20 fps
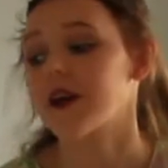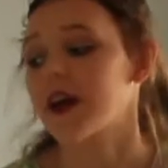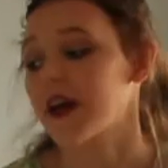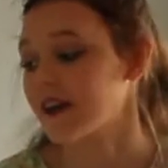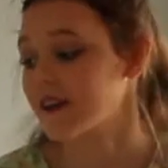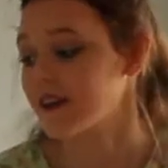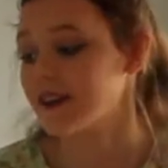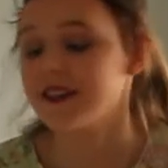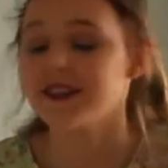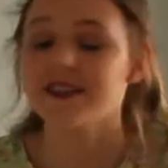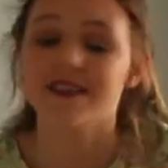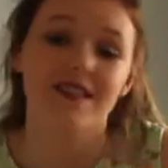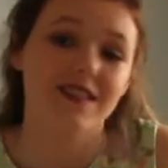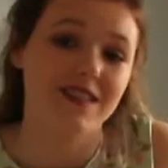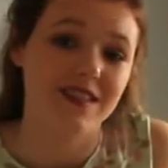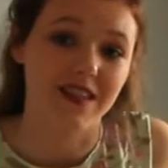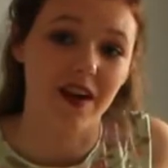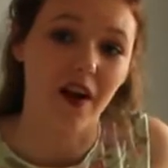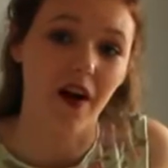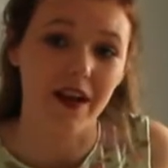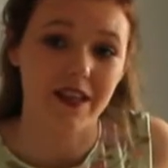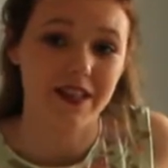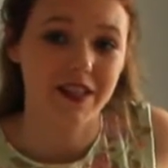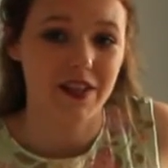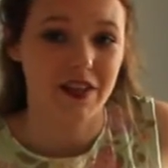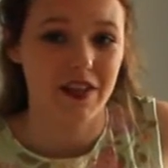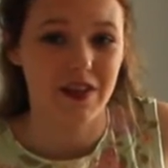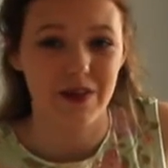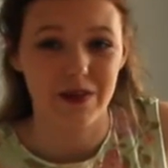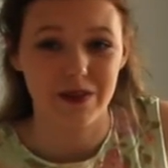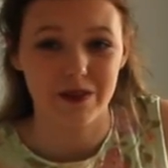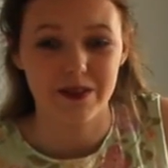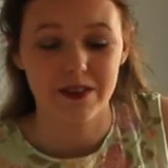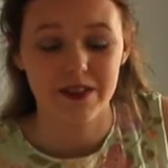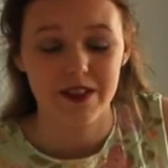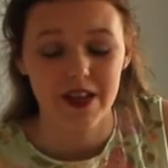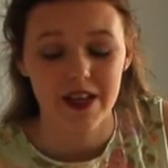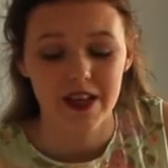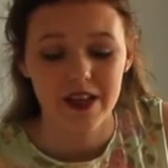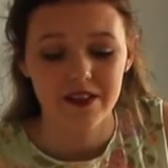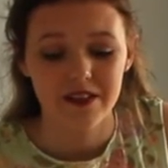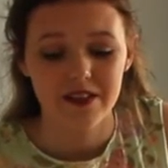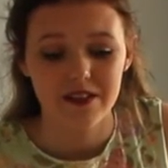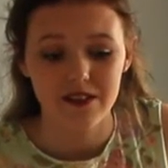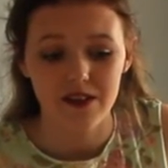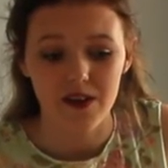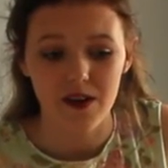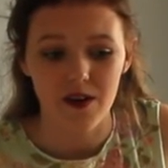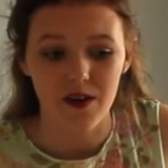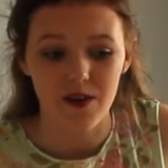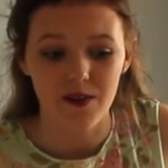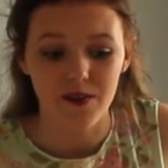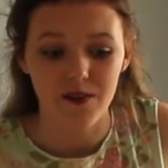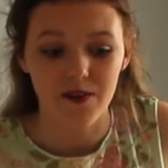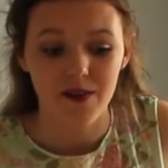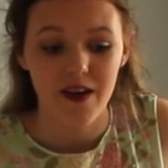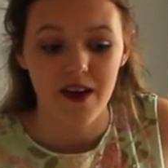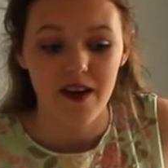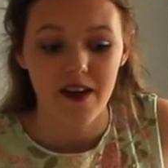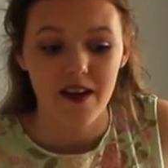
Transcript: okay, this is not cute. So